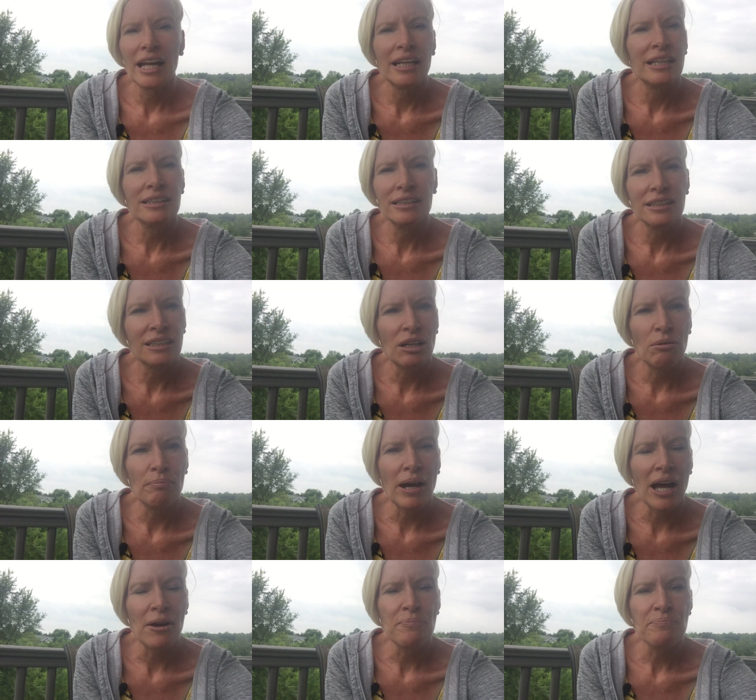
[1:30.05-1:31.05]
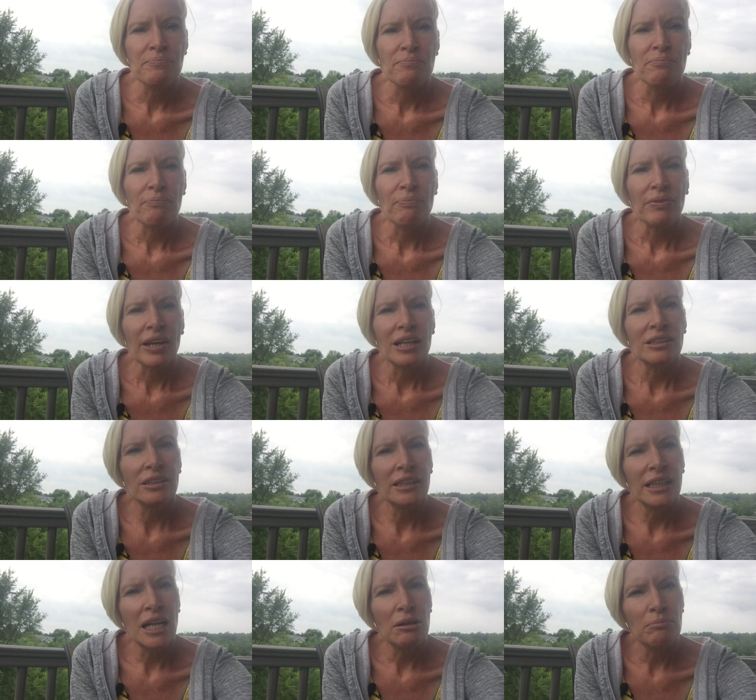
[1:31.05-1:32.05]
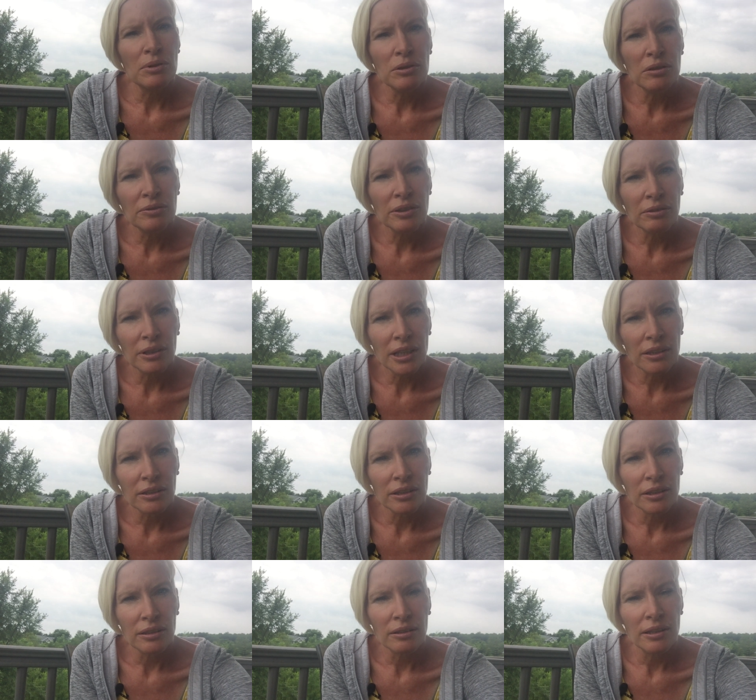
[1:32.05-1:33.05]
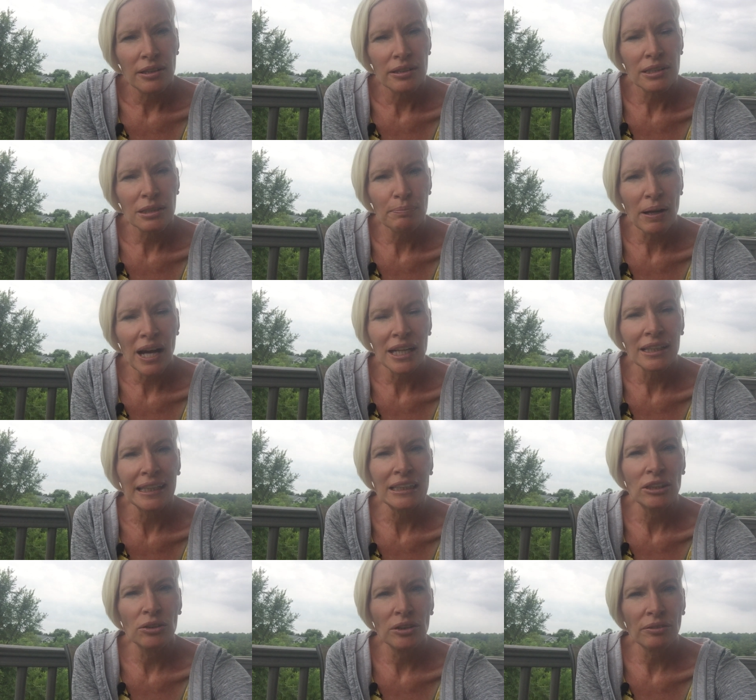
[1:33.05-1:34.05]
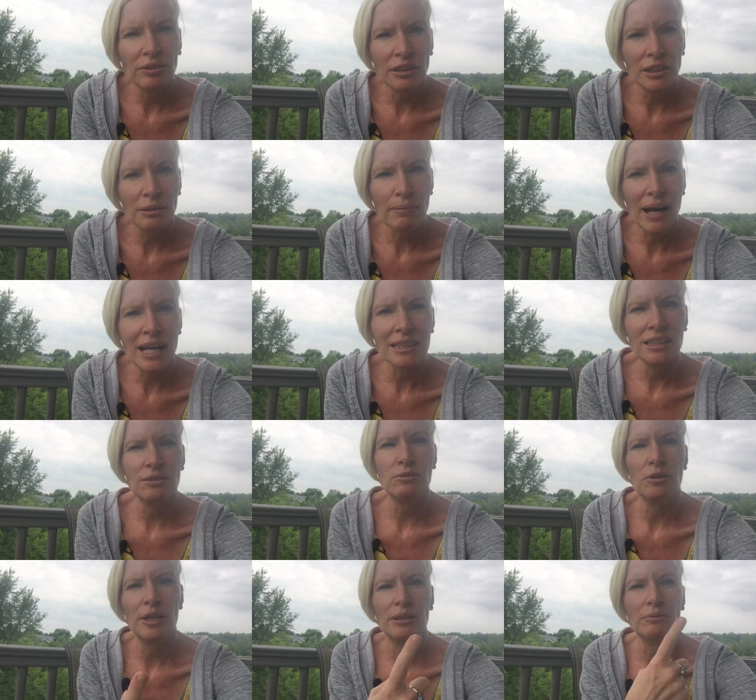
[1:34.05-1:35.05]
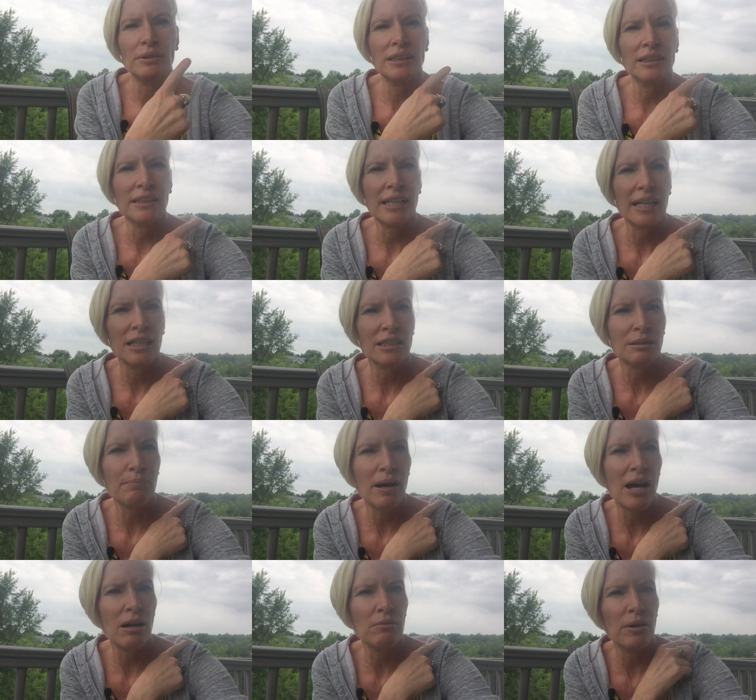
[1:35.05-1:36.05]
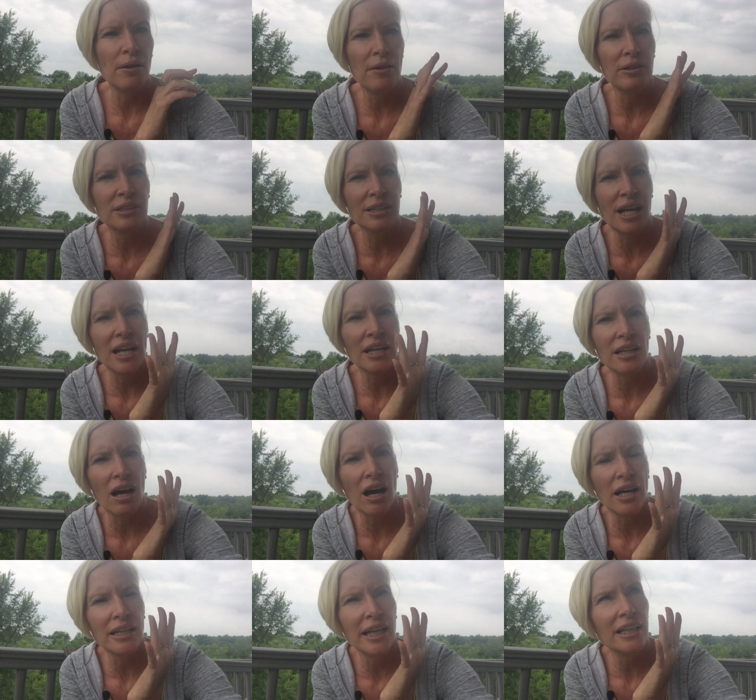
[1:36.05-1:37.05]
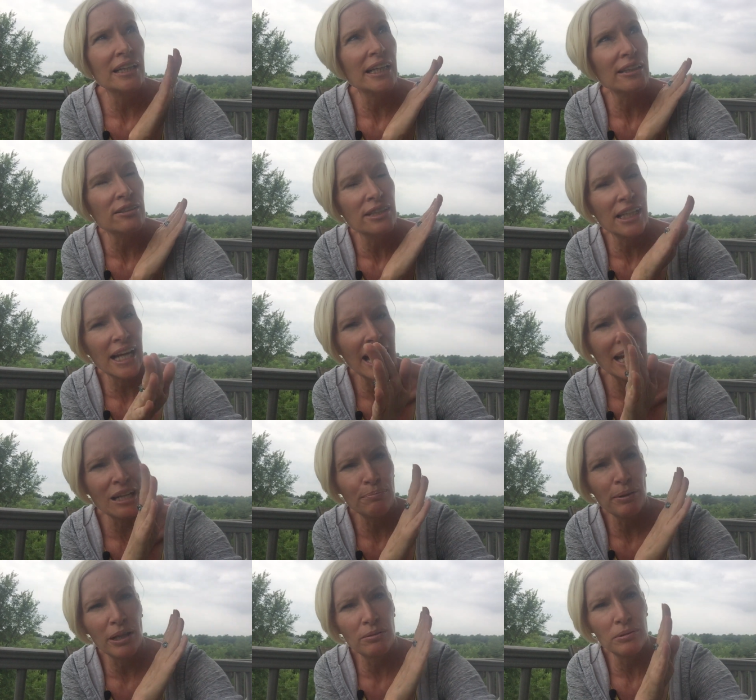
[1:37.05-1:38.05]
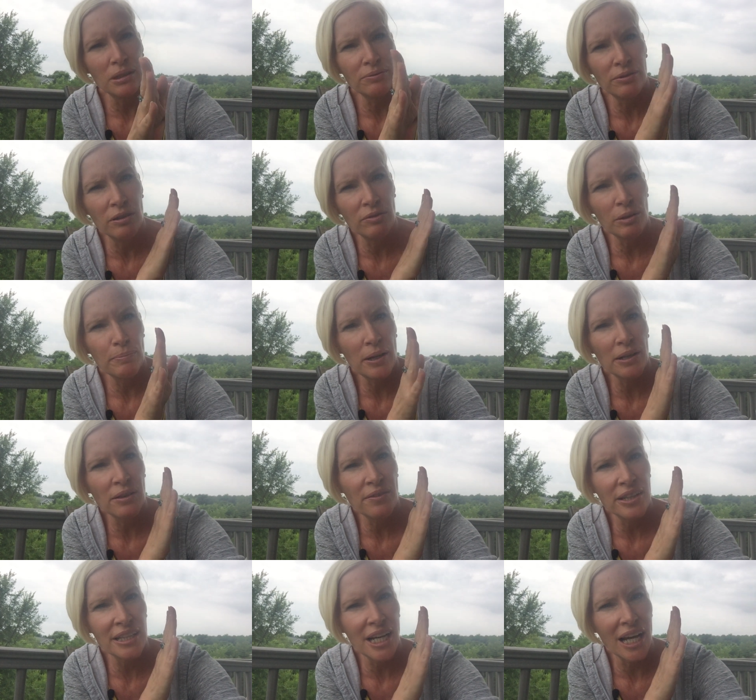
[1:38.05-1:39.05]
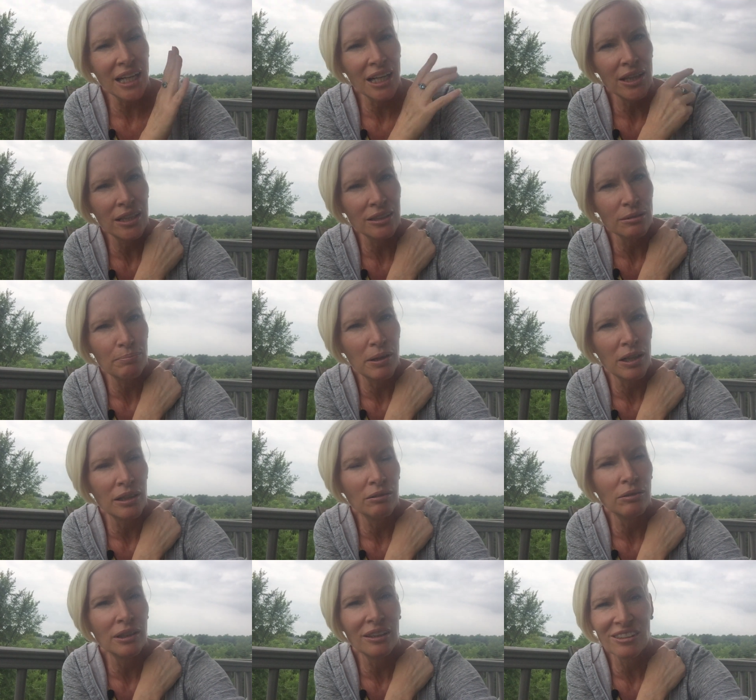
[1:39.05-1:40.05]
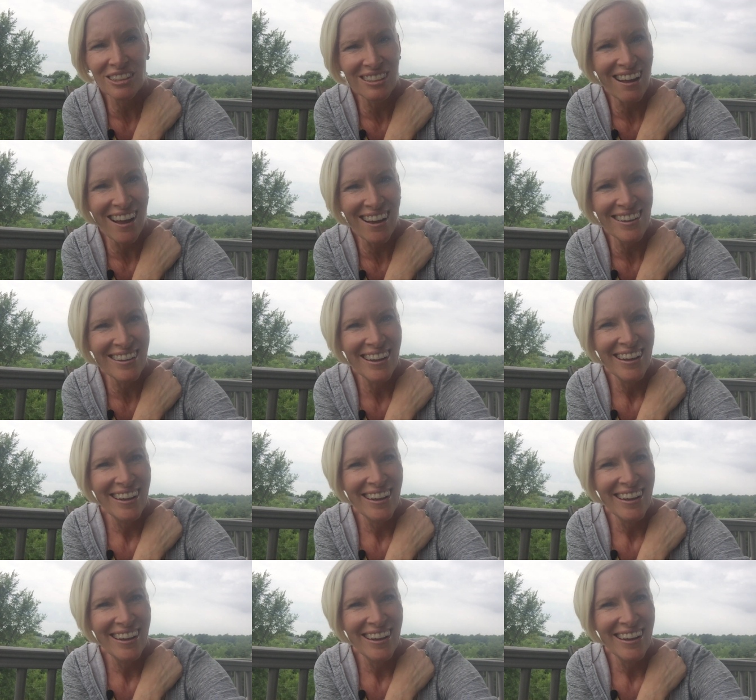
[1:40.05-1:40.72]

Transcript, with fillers: It doesn't sound bad. So then I moved to another spot, like two different spots. And one was like a spot where there's not an awning, like there's a canopy, a roof over part of the deck, and there's a part where there's not.